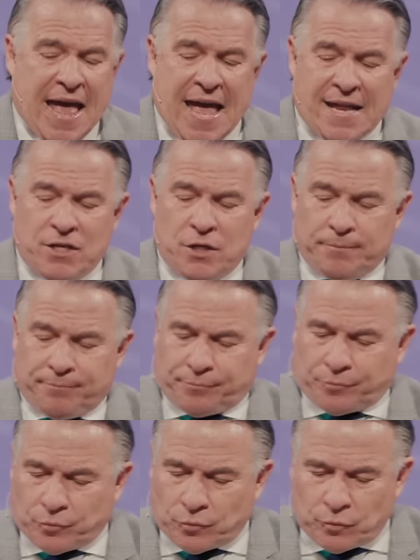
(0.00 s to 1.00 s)
And
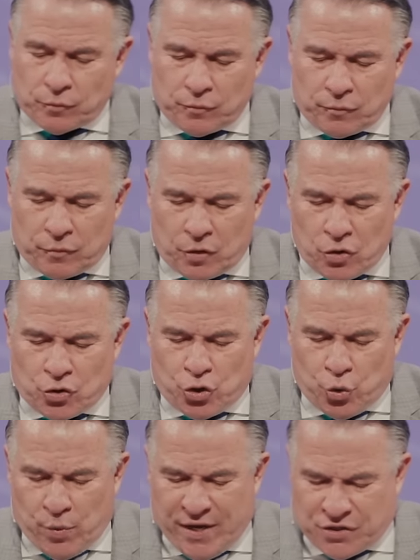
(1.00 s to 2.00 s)

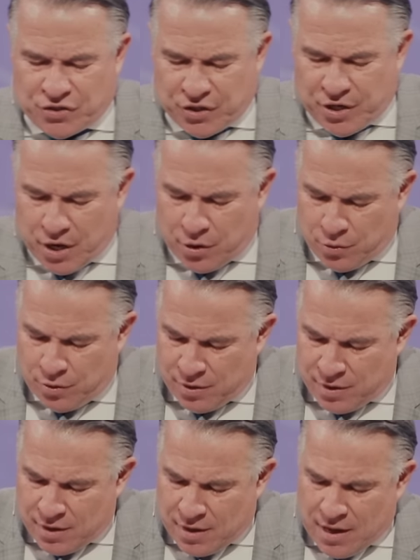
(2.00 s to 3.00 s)
two weeks ago,
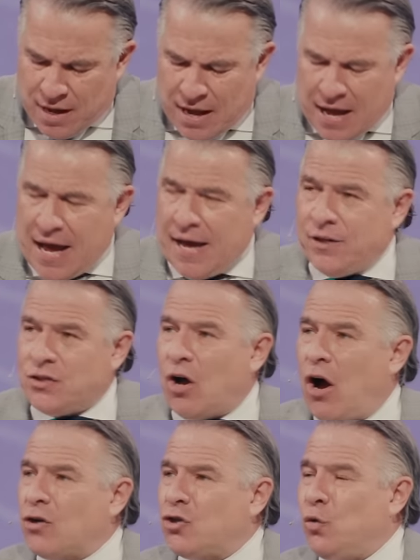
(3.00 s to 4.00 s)
I
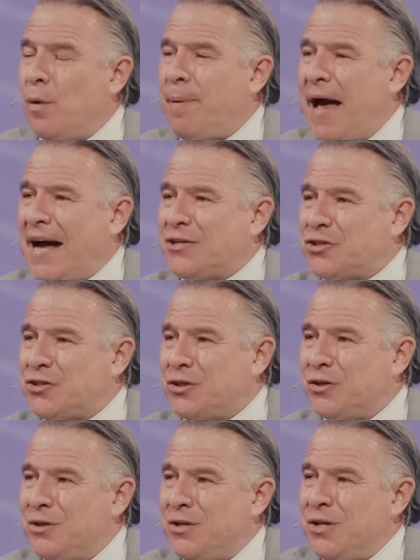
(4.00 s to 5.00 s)
talked to a
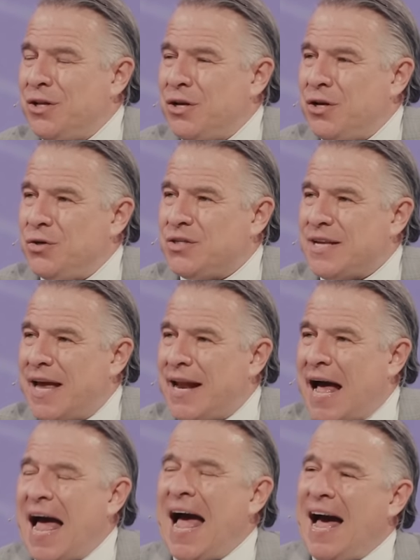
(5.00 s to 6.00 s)
pastor who
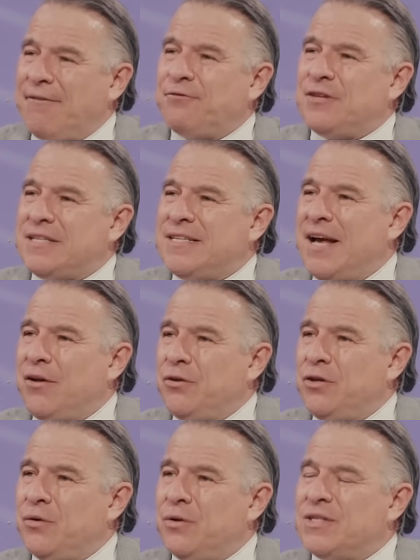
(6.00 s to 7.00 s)
said, I have to tell
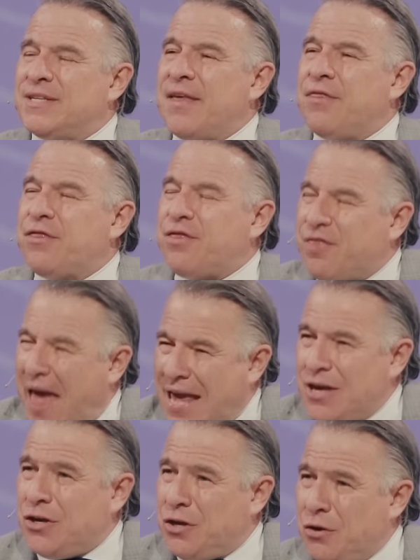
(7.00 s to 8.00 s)
you and say
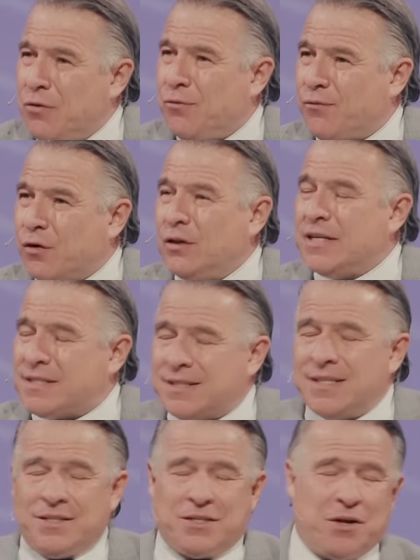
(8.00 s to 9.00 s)
thank you for
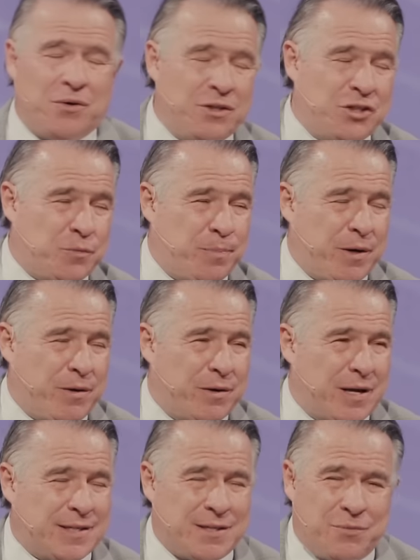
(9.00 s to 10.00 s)
listening to the Holy
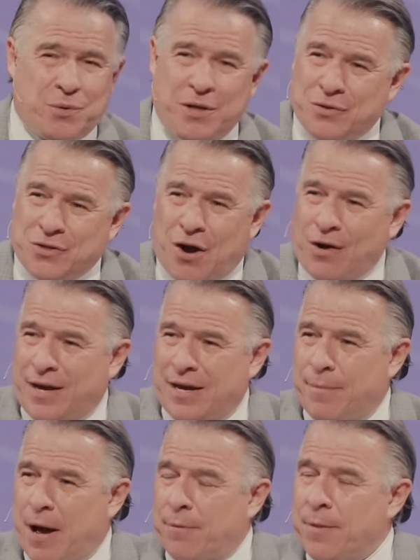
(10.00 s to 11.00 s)
Spirit. I said, What are you
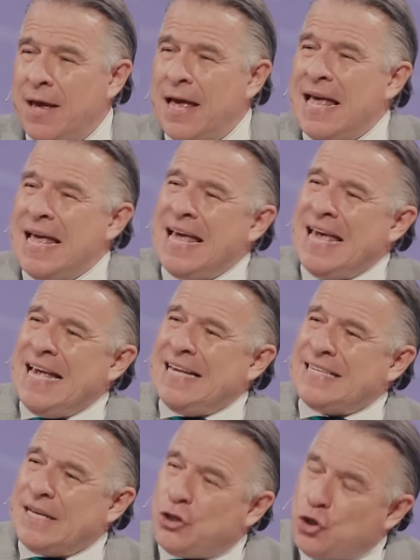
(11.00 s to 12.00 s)
talking about? He
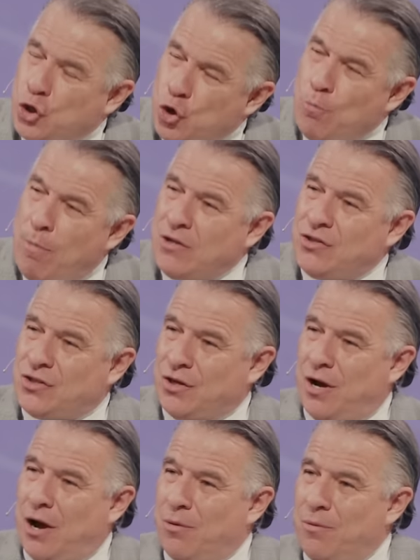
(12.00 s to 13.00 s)
said, Two months
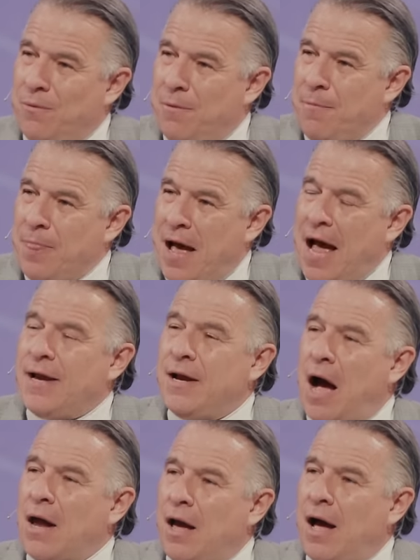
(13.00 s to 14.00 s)
ago, I
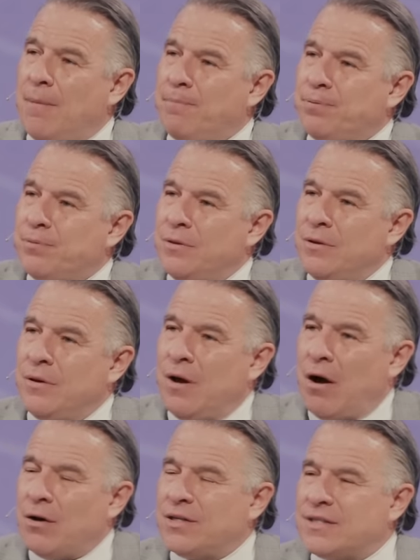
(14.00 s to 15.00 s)
got up
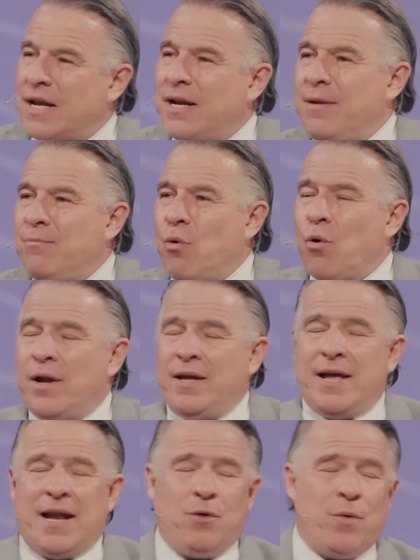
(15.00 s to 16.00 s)
on a Sunday
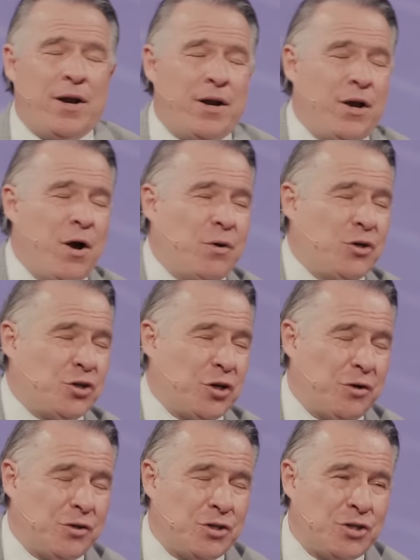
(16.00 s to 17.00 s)
morning getting ready to go to
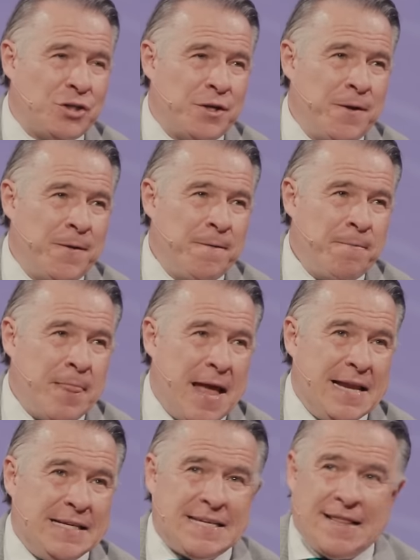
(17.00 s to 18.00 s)
church,
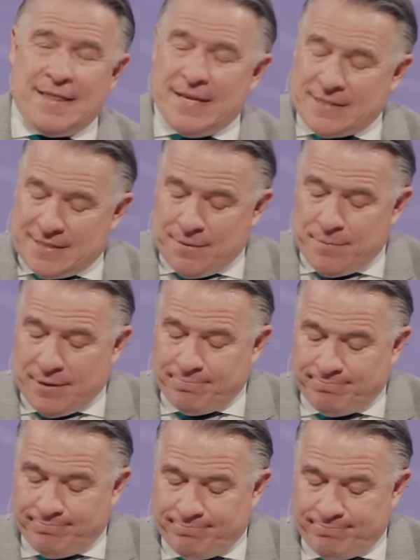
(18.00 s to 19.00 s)
and he said this to me.
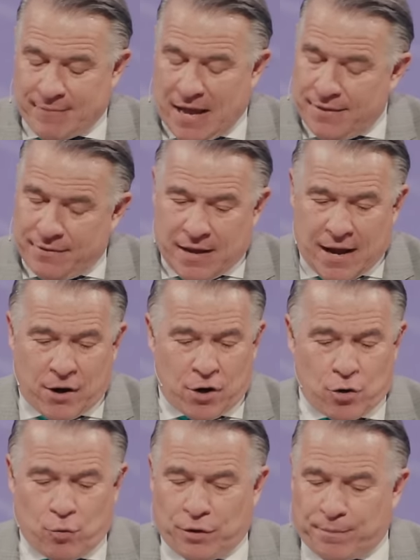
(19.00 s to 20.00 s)
I, I
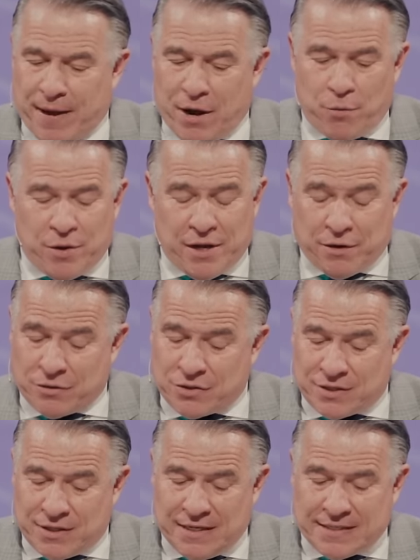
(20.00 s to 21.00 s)
heard it with my own
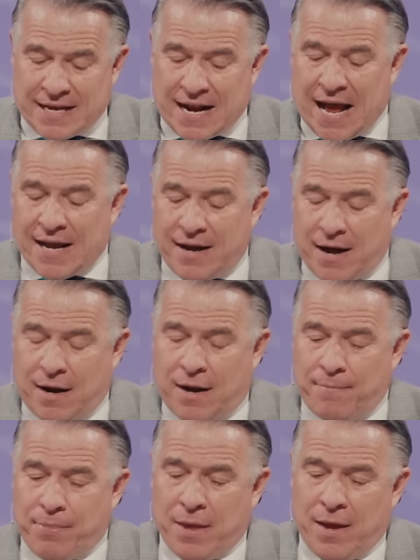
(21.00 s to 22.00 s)
ears. He said, I got
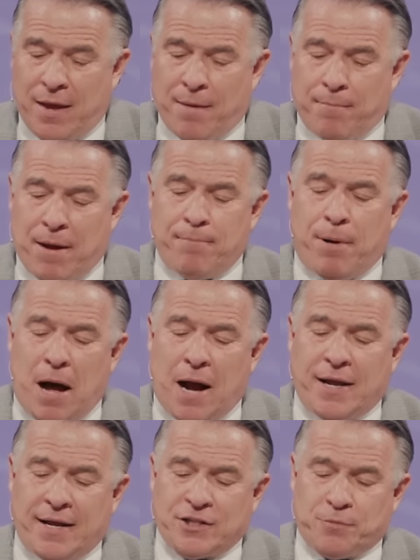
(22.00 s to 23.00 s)
up, my
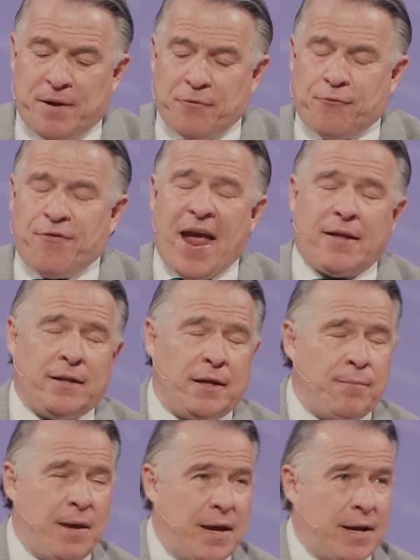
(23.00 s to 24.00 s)
body has been
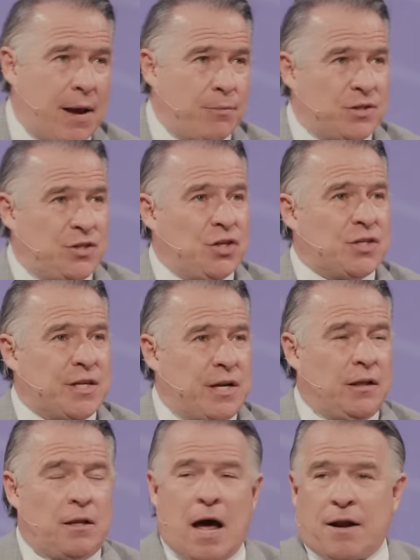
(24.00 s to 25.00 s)
failing me, and I was just
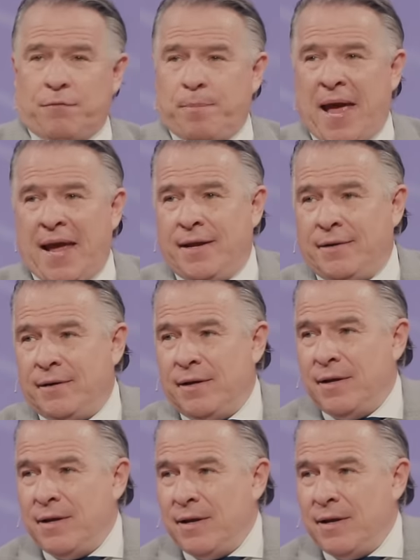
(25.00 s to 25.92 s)
in a lot of pain.